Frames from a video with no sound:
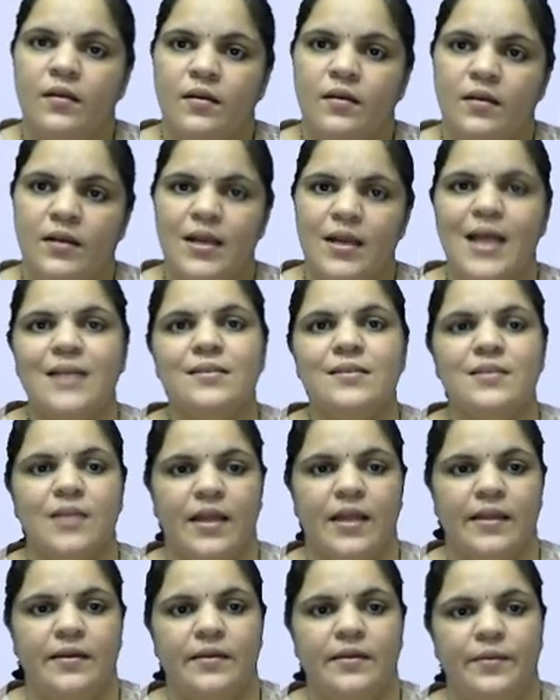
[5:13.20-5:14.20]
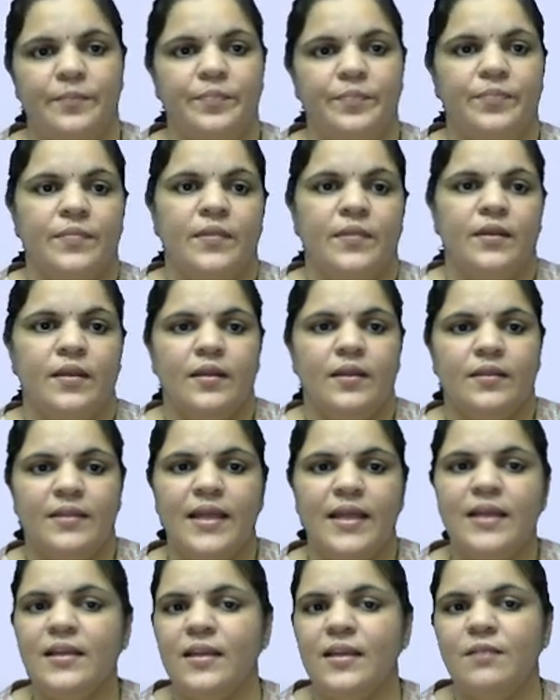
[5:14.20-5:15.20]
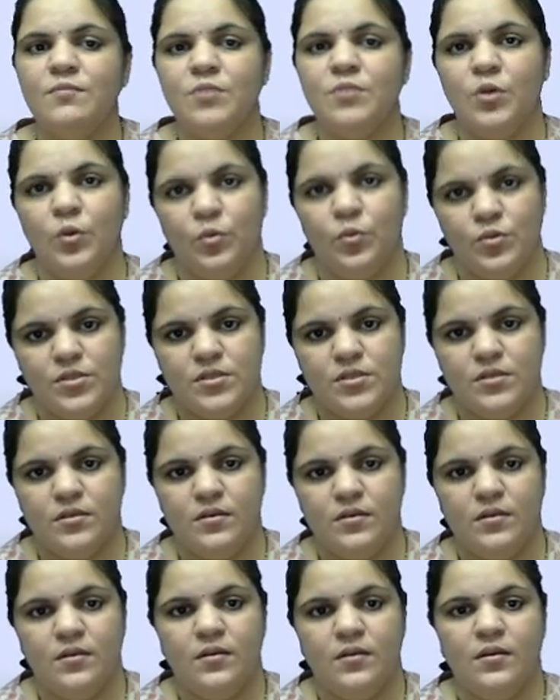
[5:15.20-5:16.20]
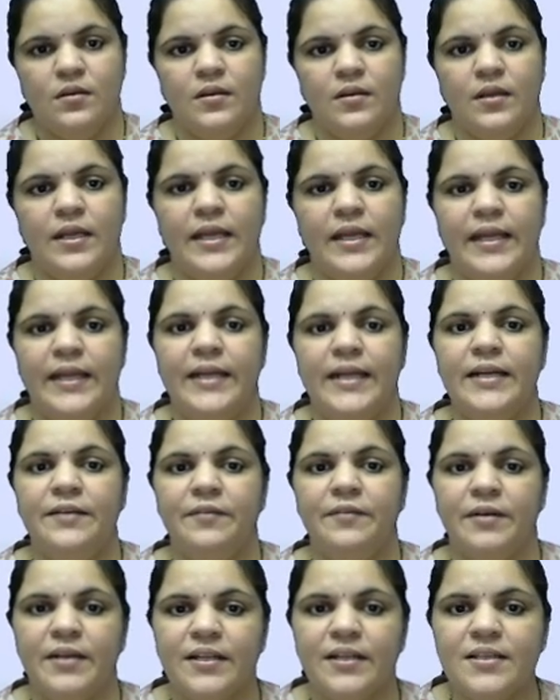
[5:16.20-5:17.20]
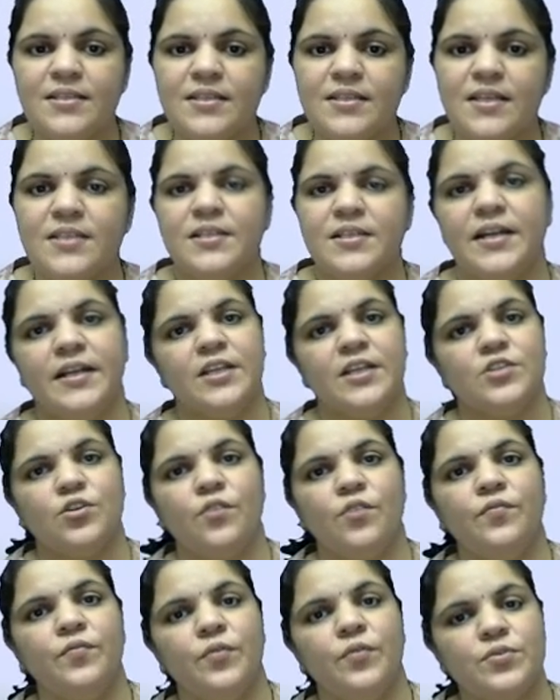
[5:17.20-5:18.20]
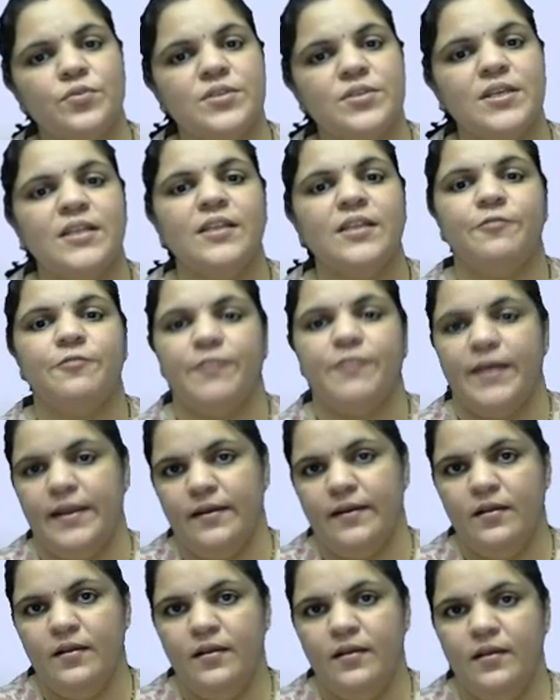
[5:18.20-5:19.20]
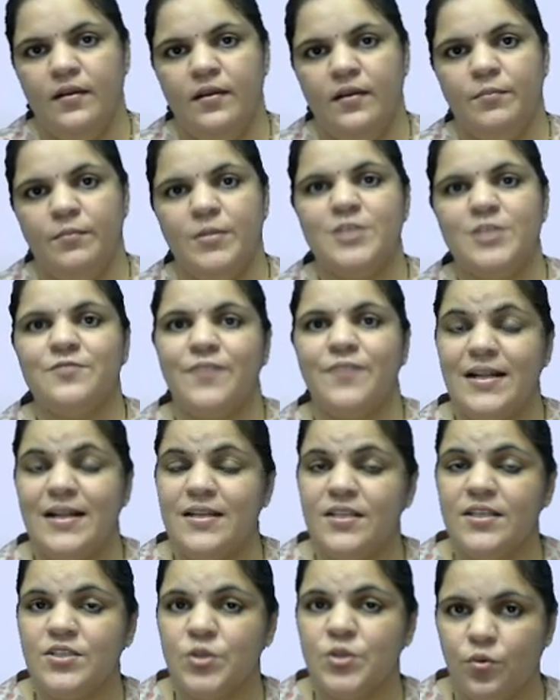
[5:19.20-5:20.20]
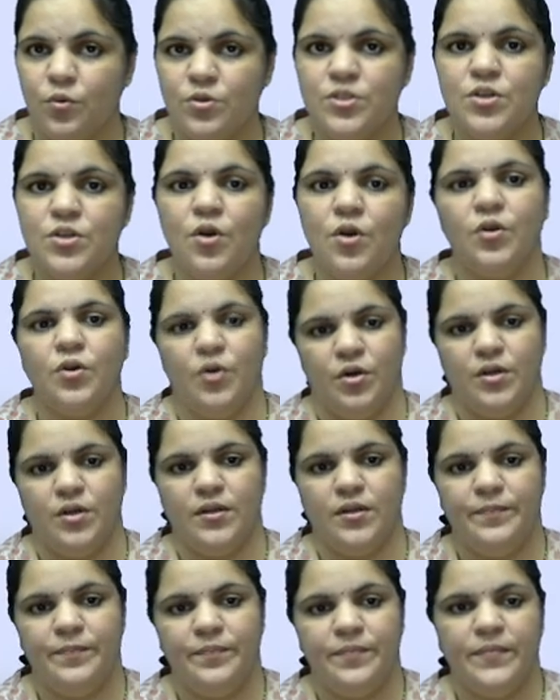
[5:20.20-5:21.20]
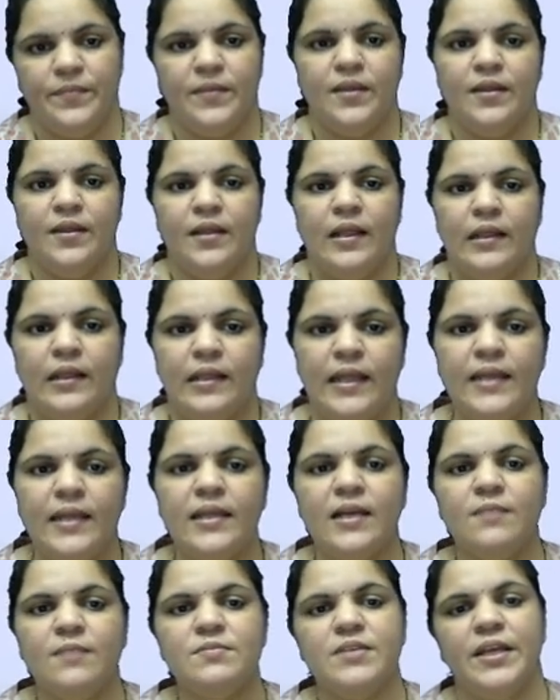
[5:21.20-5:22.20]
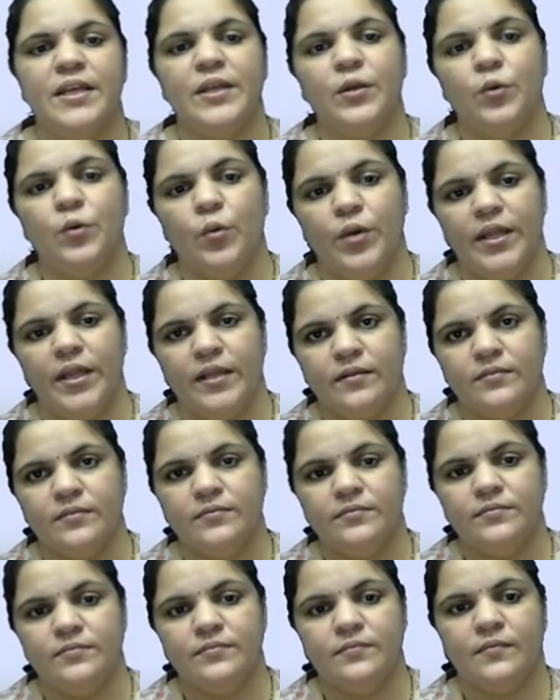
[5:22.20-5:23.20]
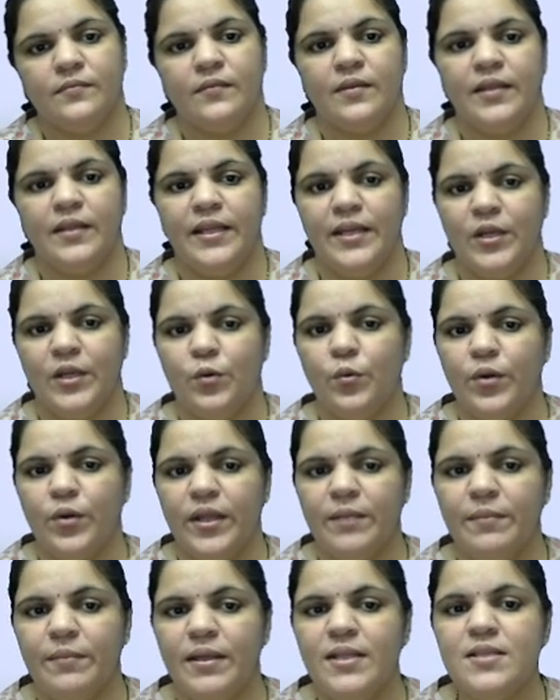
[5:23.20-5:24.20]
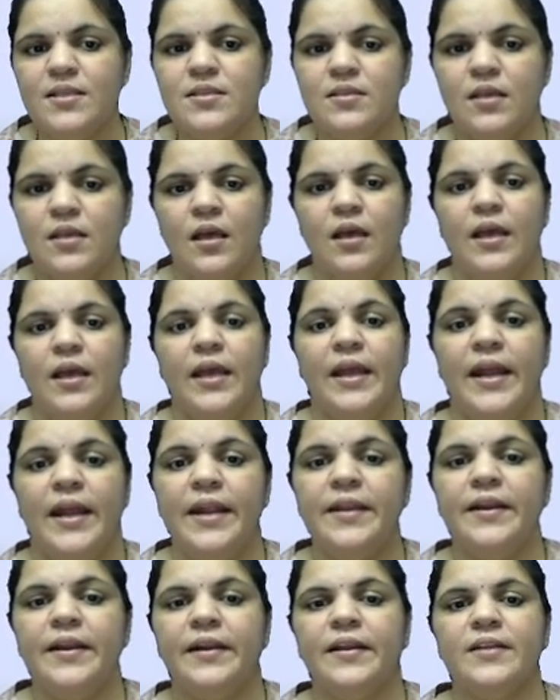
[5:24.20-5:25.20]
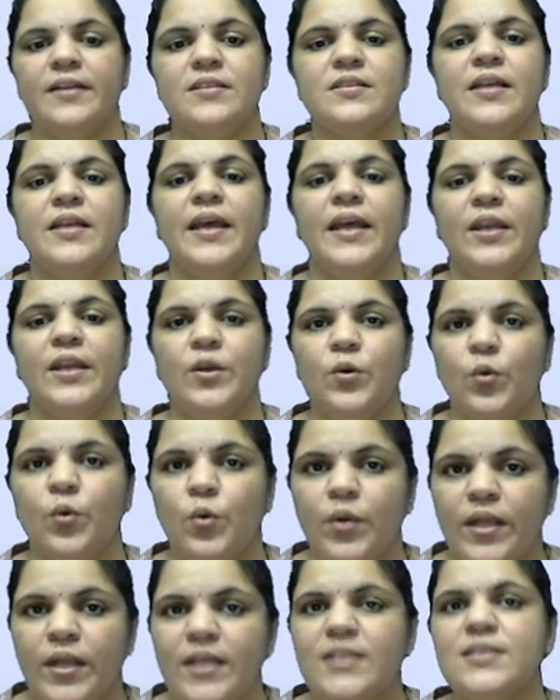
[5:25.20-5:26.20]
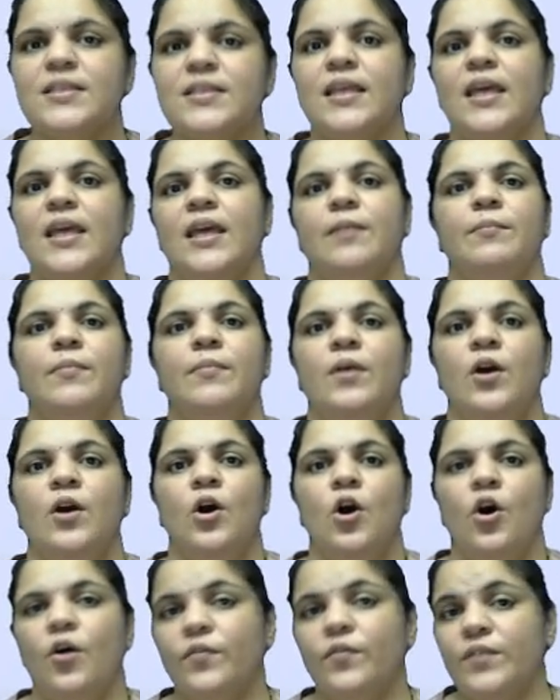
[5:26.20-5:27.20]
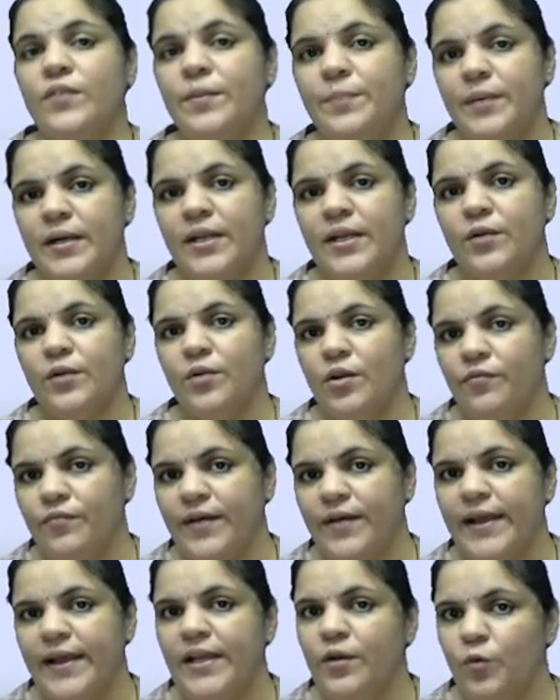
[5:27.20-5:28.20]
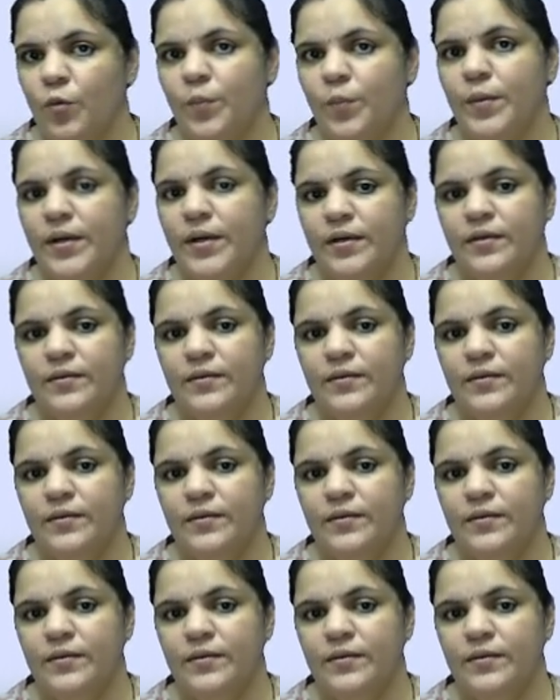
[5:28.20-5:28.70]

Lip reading: last slide. Then come closed. It returns the status of closing the file. Means file is closed or not. Then comes encoding. Encoding means it returns the encoding scheme of the particular file opened.